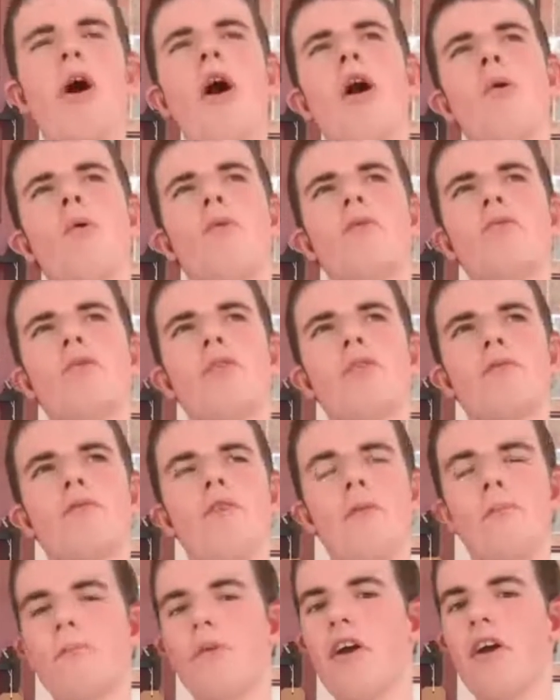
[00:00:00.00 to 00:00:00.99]
what's on the
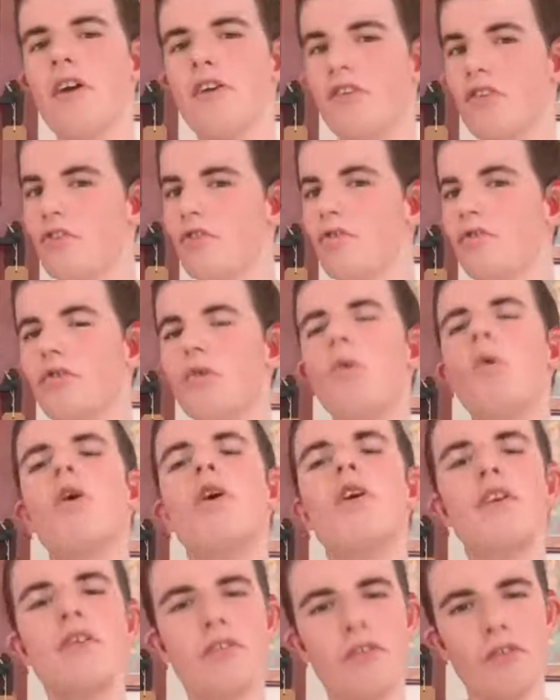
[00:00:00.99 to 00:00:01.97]
front pages, and also
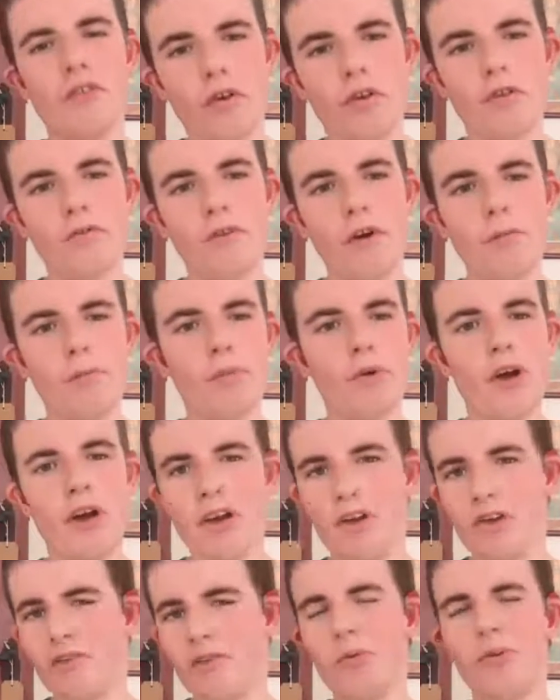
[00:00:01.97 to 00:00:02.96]
what isn't on the front
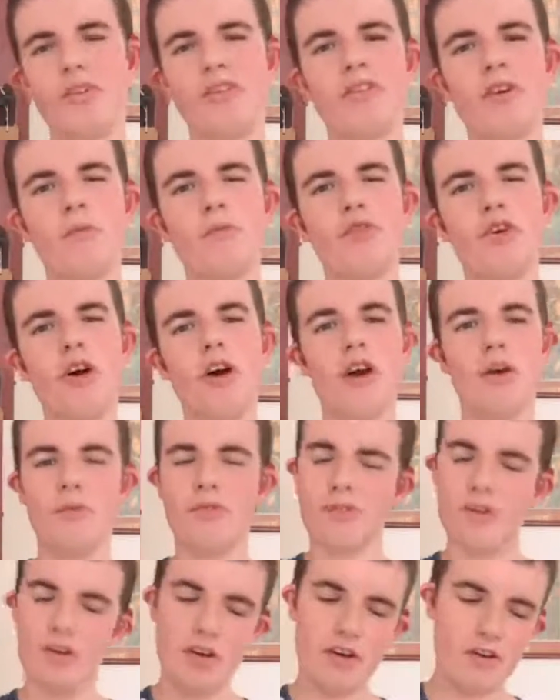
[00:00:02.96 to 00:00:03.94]
pages, because
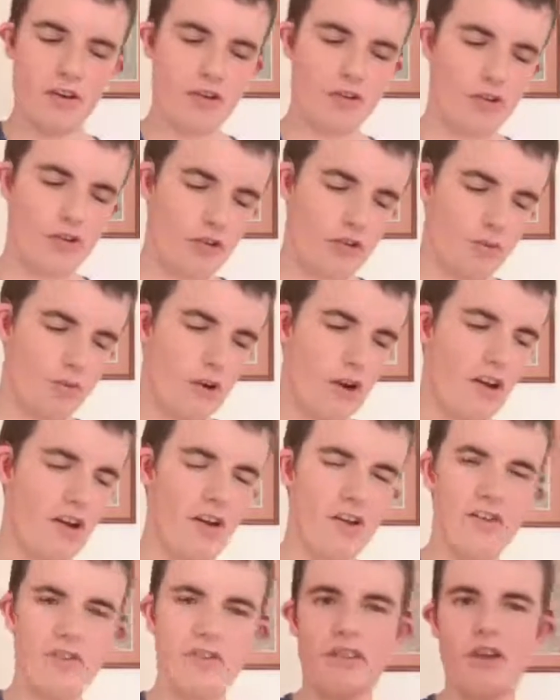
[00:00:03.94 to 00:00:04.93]
sometimes certain issues are
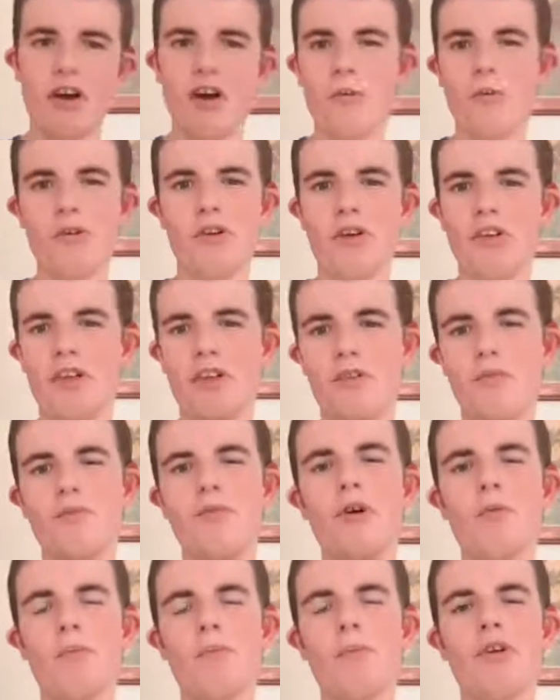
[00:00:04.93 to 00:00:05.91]
raised, they're the
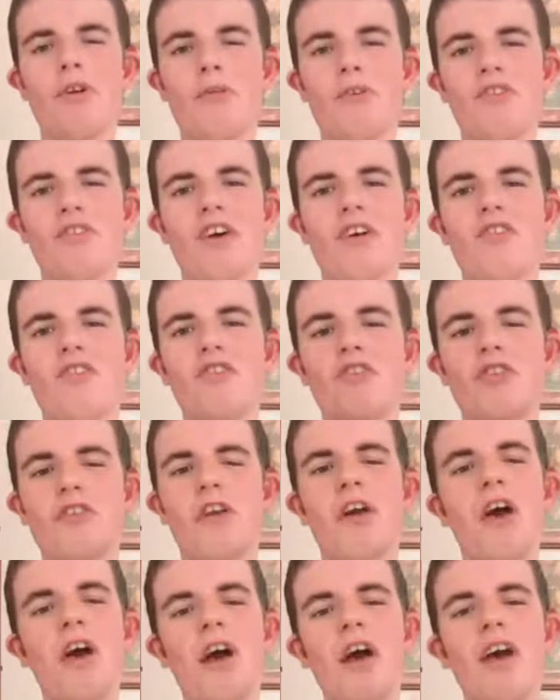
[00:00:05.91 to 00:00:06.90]
front bit of
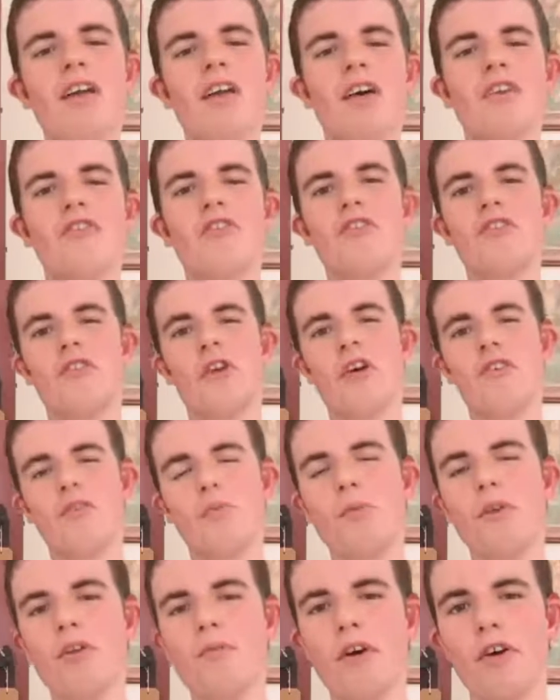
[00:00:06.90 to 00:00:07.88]
attention, and that's the
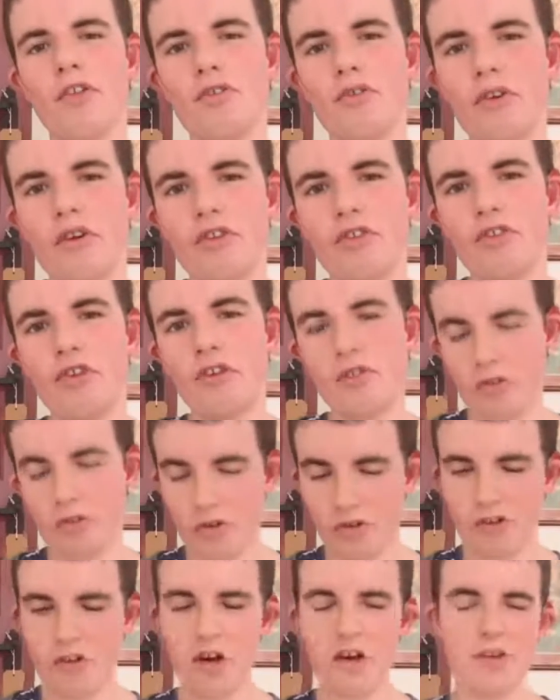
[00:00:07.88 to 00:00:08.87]
detriment of other issues,
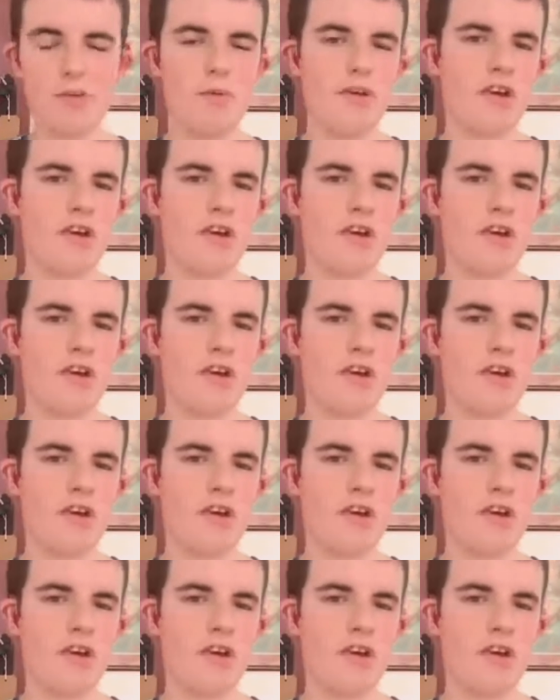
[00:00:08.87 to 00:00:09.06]
which can either be